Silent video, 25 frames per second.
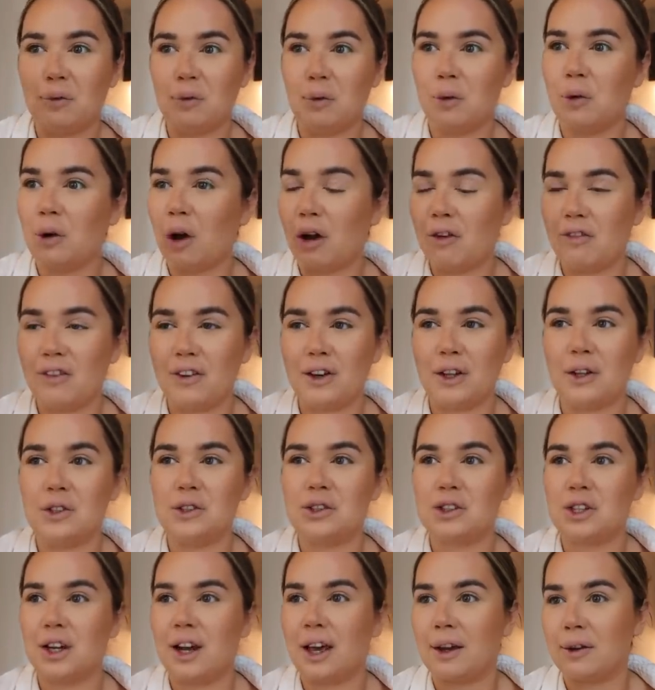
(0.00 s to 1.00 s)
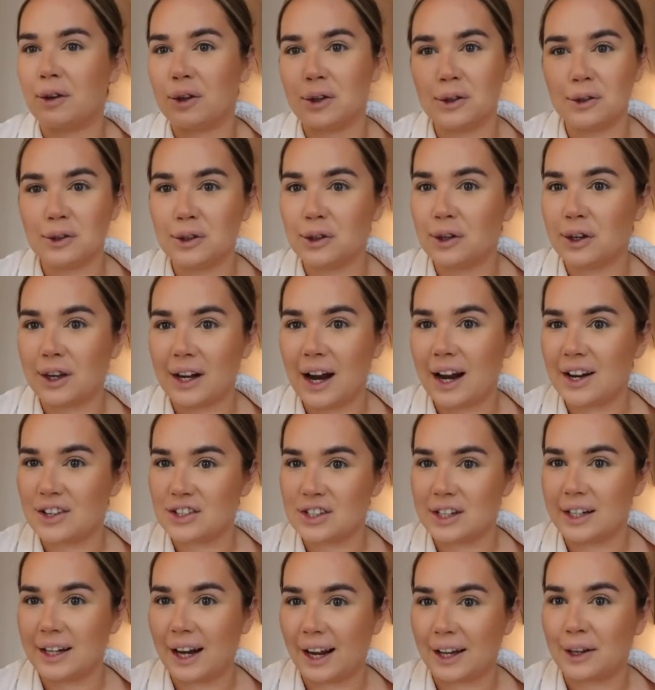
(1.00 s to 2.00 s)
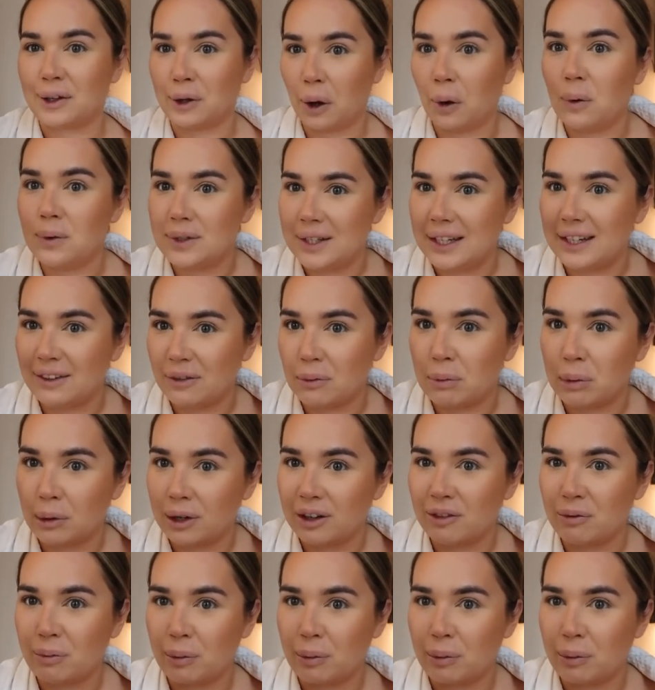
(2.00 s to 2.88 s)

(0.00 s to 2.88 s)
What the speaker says: we'll go for lunch and like, you can actually like go to Liverpool.